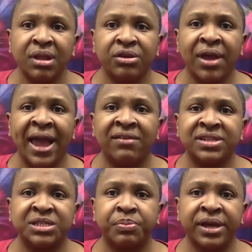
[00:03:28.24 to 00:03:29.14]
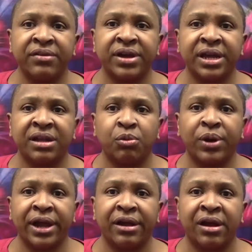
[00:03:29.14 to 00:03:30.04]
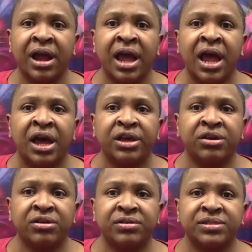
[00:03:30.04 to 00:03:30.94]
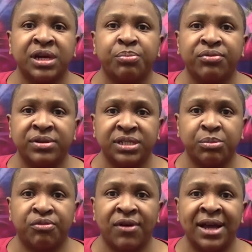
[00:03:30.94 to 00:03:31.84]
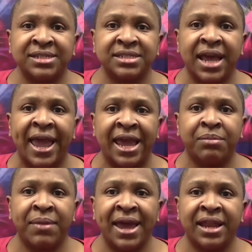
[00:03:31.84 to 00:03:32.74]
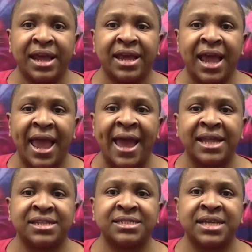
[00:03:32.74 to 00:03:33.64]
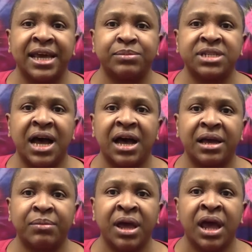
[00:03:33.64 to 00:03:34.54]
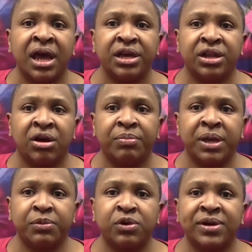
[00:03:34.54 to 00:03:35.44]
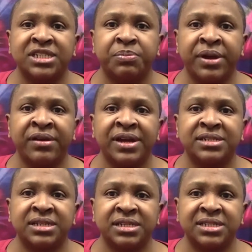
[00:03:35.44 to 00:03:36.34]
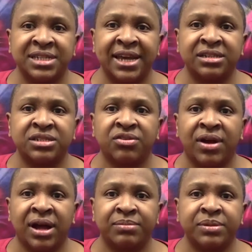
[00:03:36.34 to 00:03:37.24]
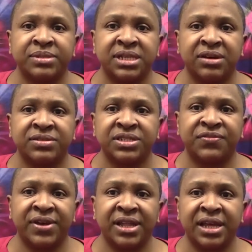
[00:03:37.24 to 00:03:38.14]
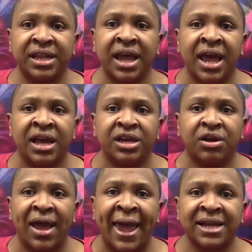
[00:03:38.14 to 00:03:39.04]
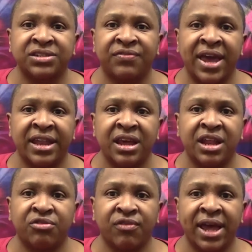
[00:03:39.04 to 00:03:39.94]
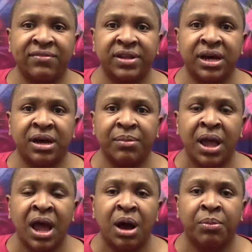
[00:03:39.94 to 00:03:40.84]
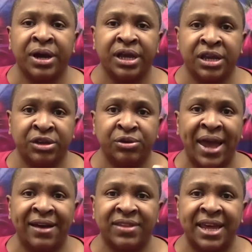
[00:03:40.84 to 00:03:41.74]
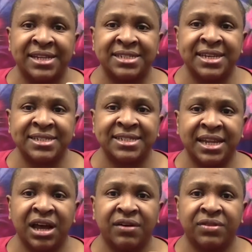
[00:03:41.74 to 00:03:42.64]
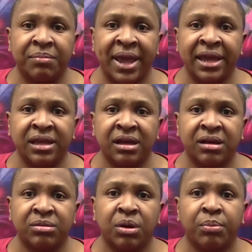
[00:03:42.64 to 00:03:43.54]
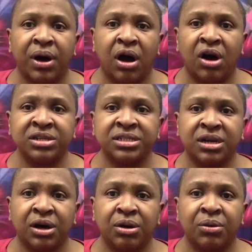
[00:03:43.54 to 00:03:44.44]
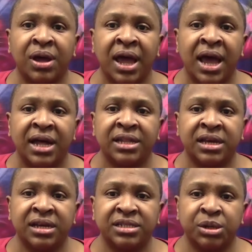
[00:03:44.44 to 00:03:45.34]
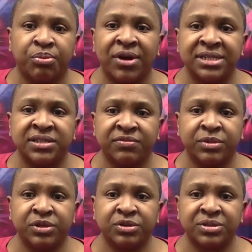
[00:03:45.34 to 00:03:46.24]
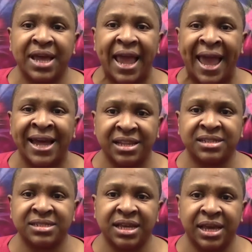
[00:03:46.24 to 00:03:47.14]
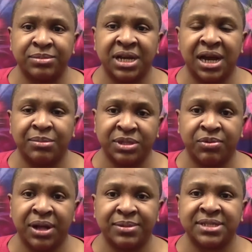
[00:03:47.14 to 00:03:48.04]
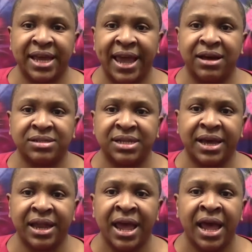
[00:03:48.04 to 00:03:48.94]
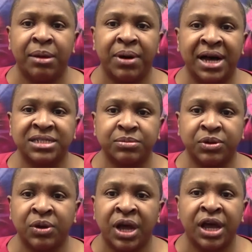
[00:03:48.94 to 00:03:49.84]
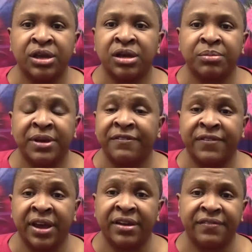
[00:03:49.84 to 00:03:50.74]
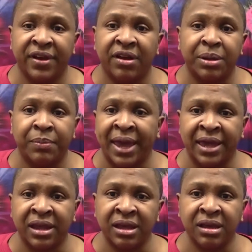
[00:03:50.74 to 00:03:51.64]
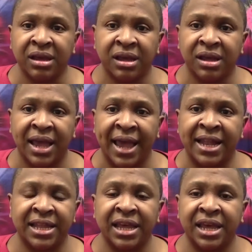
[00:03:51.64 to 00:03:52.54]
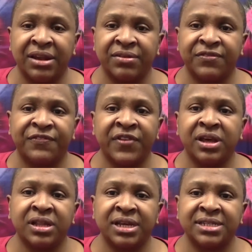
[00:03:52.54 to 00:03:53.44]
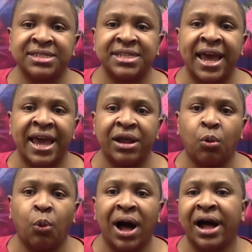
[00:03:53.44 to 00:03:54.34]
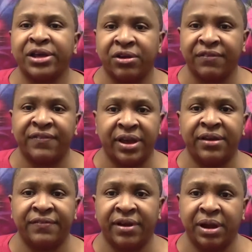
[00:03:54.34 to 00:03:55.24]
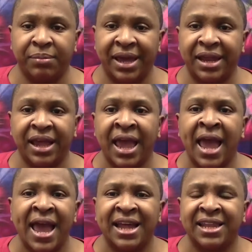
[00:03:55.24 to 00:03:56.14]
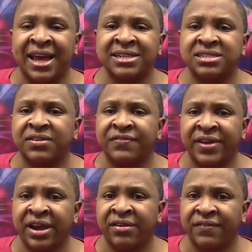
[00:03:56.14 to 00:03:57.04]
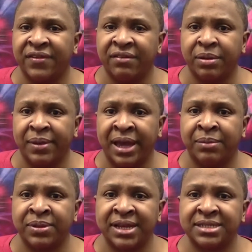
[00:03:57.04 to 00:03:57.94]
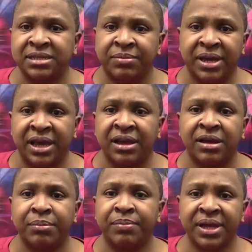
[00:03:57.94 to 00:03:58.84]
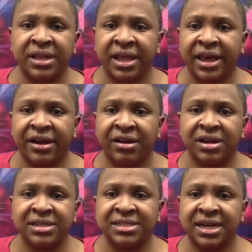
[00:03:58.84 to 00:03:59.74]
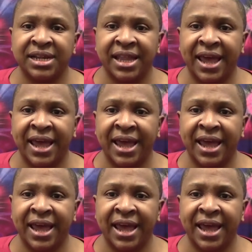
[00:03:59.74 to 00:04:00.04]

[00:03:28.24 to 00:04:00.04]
You have this period where you're depressed and manic at the same time. People who experience this, they describe themselves as feeling, activated and revved up. But you have that intensity of the mania, but also the depressive moods at the same time. You probably say, how's that possible? You could be very, very manic and then feeling sad while you're very, very manic. And that's a very, very bad place to be. Been there, done